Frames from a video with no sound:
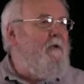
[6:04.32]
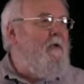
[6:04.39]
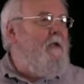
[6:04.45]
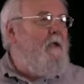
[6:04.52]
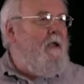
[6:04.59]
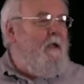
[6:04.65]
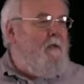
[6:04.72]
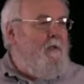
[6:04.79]

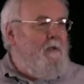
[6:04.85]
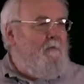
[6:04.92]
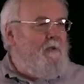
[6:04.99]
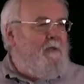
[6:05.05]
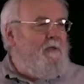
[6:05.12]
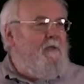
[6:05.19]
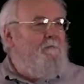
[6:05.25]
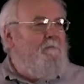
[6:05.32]

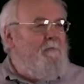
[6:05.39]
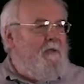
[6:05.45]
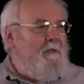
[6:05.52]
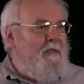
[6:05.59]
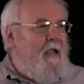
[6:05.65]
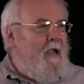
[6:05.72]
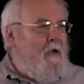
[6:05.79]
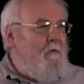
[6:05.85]
But
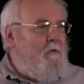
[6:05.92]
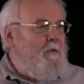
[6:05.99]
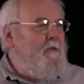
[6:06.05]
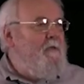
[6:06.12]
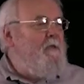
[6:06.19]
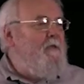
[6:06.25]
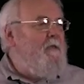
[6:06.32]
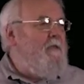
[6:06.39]
now
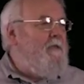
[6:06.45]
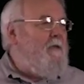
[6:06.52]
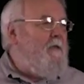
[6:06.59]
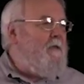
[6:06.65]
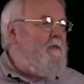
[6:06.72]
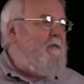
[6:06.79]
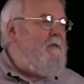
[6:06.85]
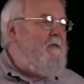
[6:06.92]

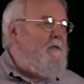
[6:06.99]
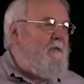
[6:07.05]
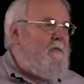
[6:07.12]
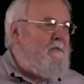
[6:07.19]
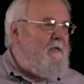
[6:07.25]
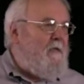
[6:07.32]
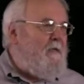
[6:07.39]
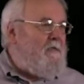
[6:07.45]

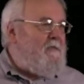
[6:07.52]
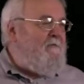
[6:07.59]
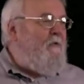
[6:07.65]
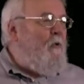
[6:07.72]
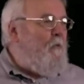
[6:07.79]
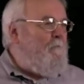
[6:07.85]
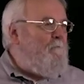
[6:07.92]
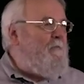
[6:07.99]
his
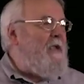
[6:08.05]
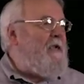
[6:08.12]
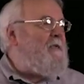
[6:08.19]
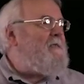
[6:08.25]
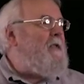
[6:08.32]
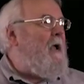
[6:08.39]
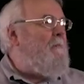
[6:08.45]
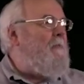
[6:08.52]
form
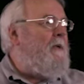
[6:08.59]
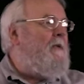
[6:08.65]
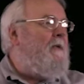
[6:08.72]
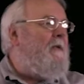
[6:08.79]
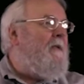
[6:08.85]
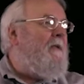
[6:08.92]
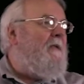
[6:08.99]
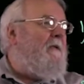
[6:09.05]
picks up.
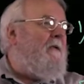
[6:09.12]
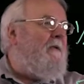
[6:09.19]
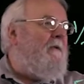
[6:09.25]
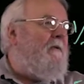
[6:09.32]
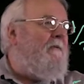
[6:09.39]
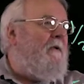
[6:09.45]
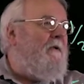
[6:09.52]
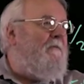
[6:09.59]

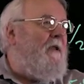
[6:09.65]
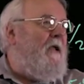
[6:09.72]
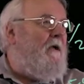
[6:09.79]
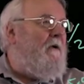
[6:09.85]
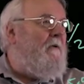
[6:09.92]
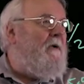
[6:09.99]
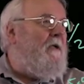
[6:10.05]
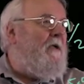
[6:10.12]
If
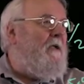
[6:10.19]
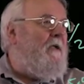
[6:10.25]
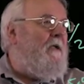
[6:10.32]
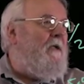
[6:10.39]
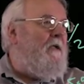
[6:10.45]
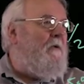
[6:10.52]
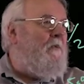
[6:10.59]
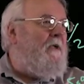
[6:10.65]
now
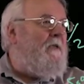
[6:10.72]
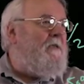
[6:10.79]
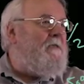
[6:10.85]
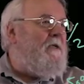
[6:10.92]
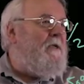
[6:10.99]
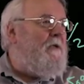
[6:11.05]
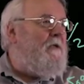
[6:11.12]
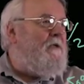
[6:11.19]
he wins
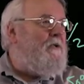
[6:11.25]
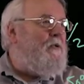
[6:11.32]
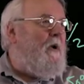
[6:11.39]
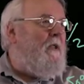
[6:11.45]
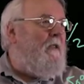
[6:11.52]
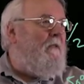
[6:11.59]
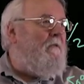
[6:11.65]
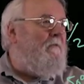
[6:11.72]

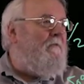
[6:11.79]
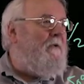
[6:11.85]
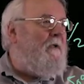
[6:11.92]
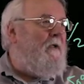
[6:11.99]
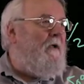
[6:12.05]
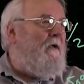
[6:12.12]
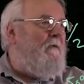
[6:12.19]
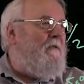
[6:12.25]
12
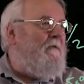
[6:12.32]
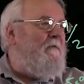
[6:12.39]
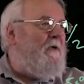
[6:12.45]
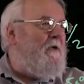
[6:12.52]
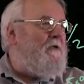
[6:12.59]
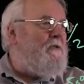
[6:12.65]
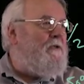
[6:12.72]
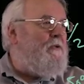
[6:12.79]
of the
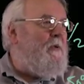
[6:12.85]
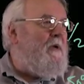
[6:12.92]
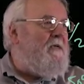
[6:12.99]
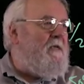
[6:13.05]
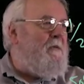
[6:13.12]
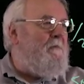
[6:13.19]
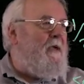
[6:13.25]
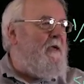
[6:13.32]
first
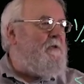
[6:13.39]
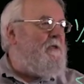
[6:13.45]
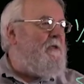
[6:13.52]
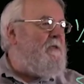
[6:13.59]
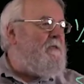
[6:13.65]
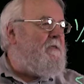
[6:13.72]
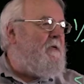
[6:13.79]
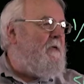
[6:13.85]
20
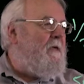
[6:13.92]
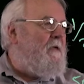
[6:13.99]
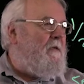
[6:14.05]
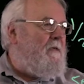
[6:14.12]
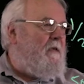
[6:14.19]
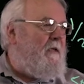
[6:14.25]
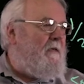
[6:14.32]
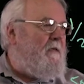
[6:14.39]
matches,
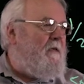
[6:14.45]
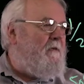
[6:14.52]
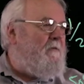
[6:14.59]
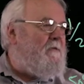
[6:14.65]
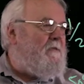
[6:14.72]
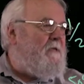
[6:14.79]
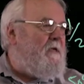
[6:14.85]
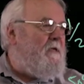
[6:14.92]
that gives
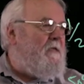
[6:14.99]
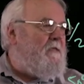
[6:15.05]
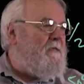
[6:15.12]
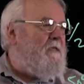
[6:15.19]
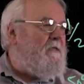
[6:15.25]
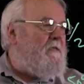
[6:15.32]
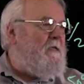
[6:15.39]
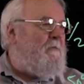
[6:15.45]

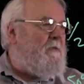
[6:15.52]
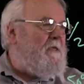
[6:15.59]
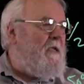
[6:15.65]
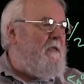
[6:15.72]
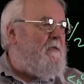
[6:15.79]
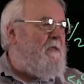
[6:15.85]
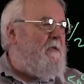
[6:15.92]
60%.